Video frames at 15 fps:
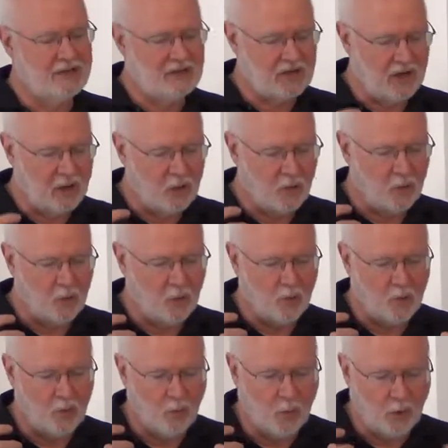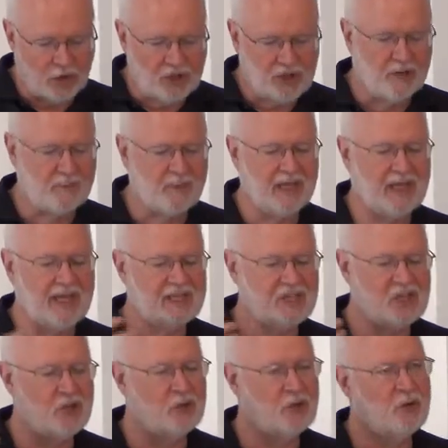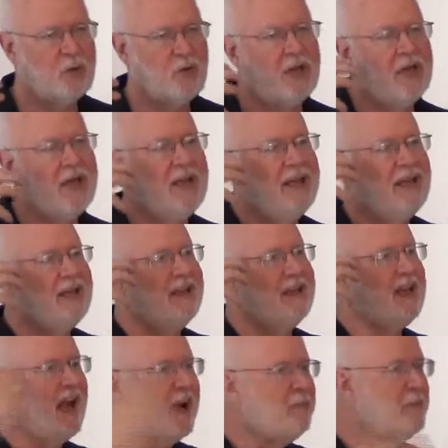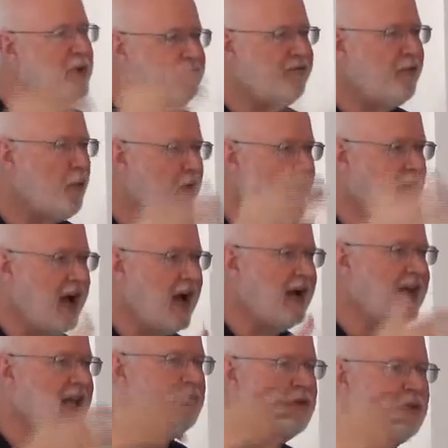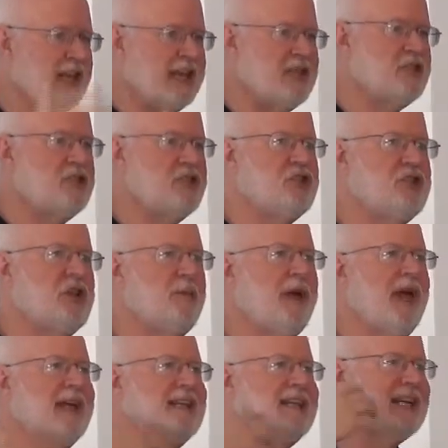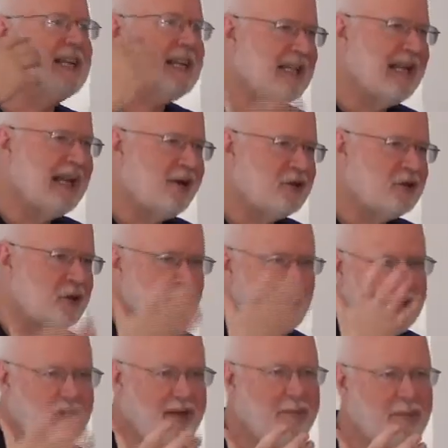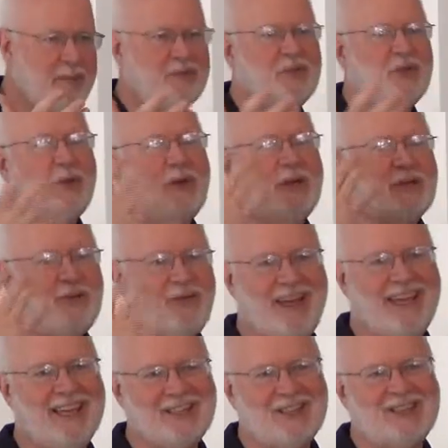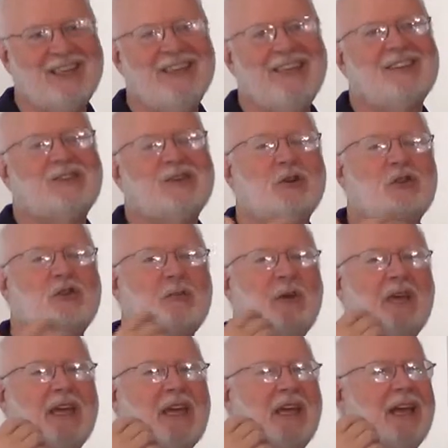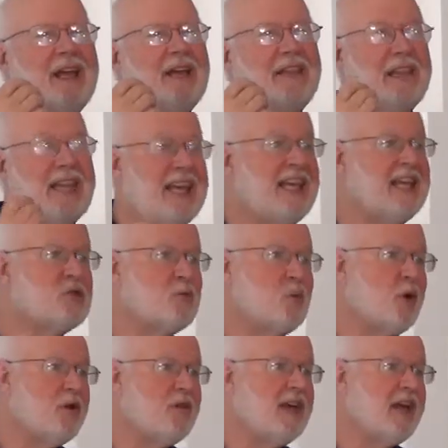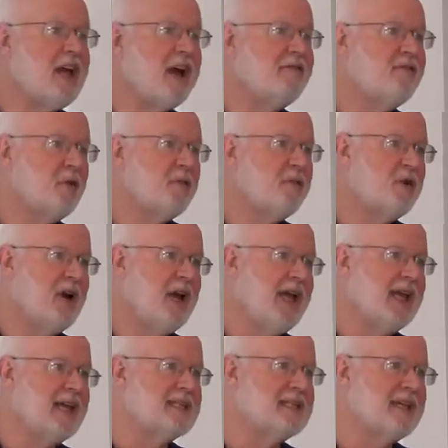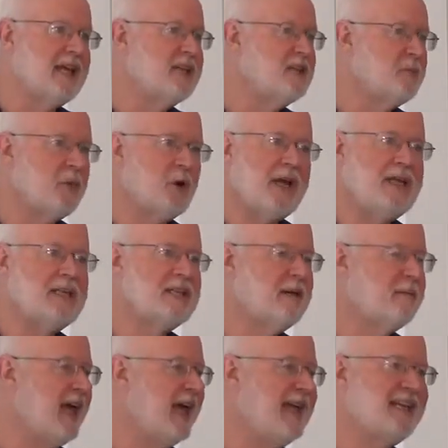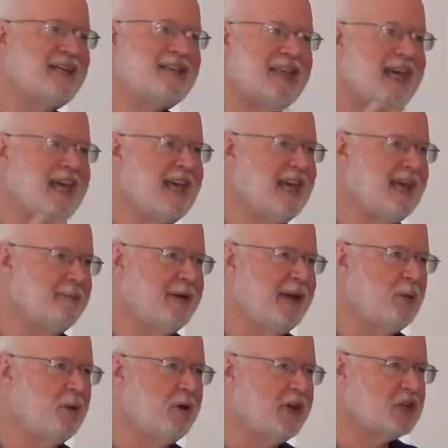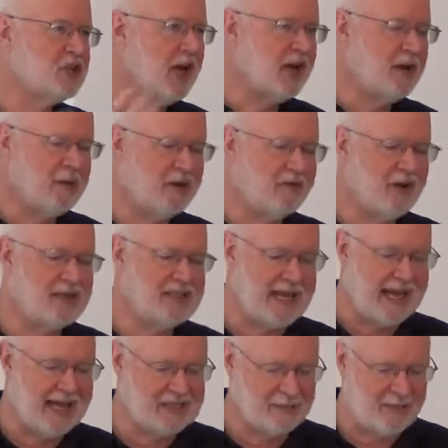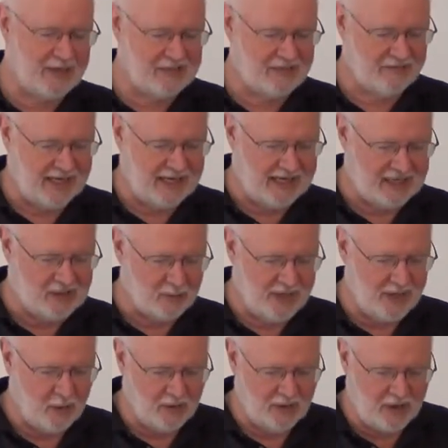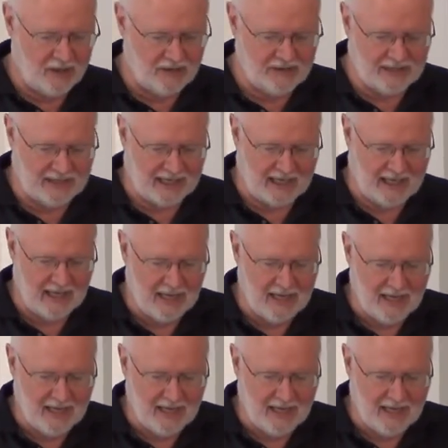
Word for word: So worship is to come before God in relationship and declare to Him, to His face, so to speak, that He is worthy of your praise, and to praise Him and to thank Him. And we're going to talk about various aspects of that as we go along today.